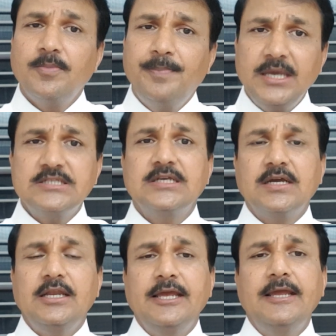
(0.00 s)

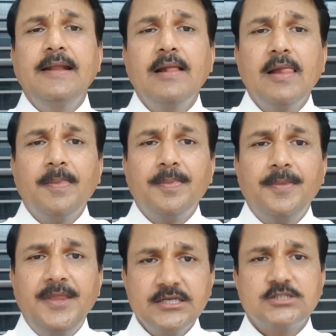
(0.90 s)
Basically,
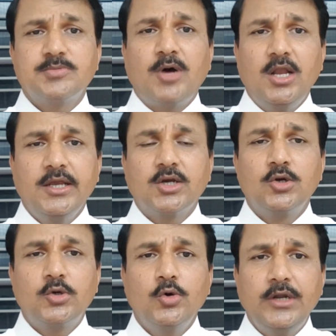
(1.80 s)
this
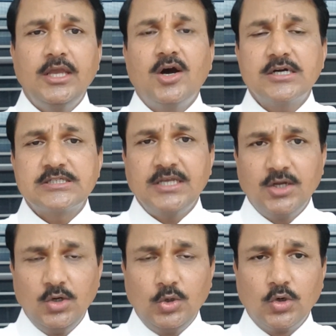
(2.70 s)
molecule two
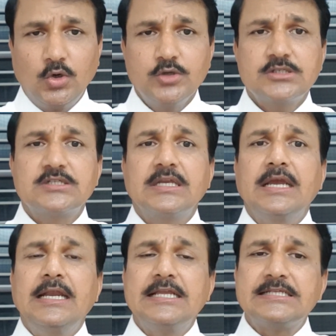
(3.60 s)
deoxyglucose,
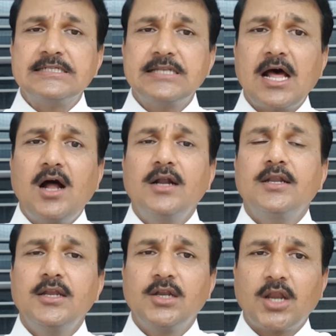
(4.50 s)
it is
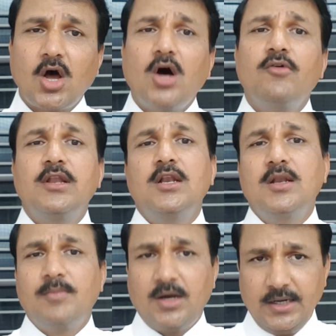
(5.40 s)
not a
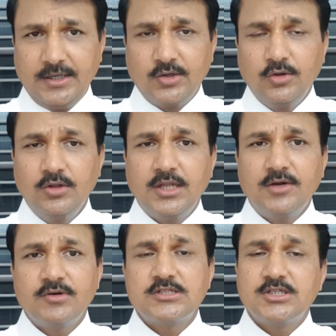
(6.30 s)
novel molecule
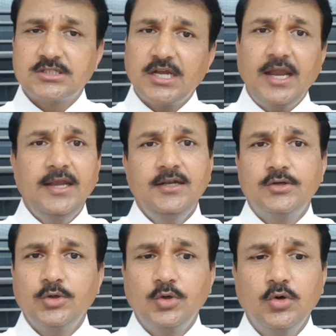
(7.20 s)
that was
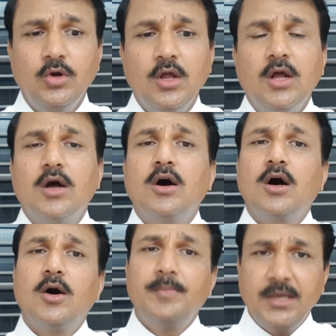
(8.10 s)
designed to
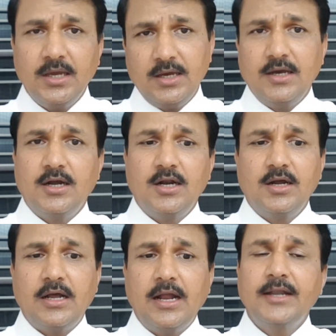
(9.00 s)
uh, be an
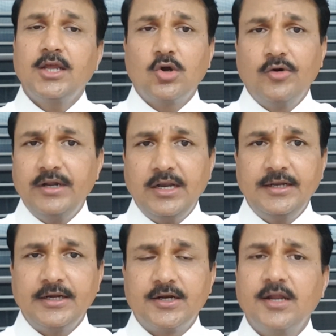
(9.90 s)
uh, anti-COVID
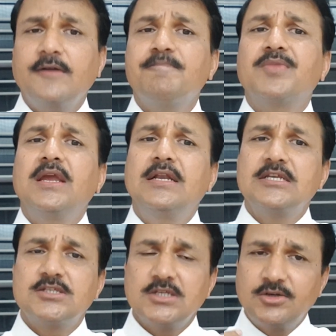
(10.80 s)
nineteen drug. It
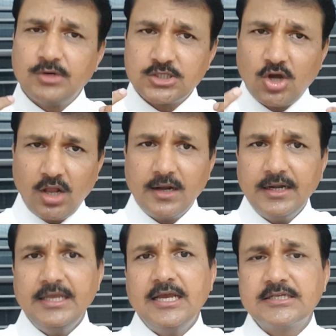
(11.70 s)
is, it was
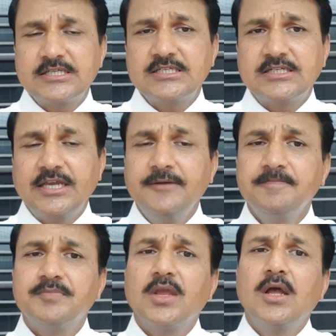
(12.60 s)
already existing